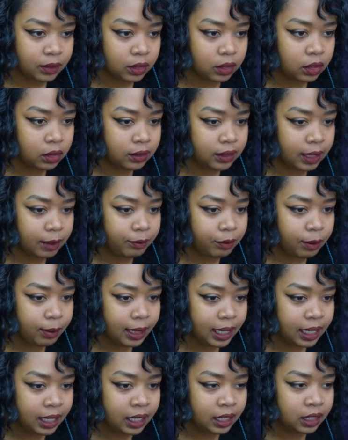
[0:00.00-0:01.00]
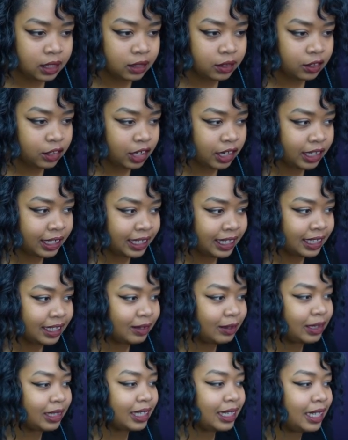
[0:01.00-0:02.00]
Oh, time for bed. Sorry,
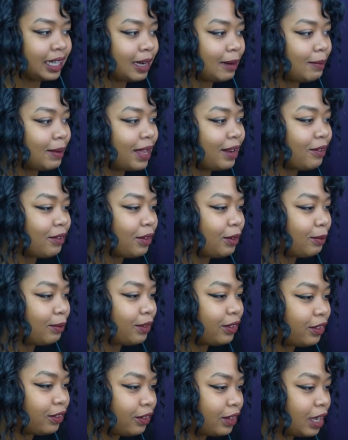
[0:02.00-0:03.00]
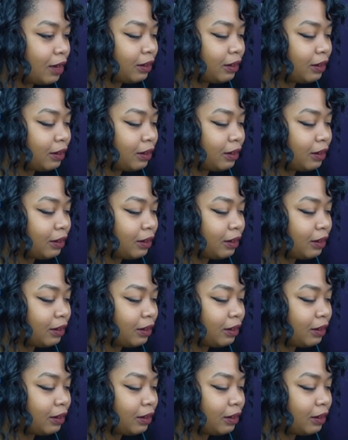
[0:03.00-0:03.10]
we're gonna get a bedroom soon.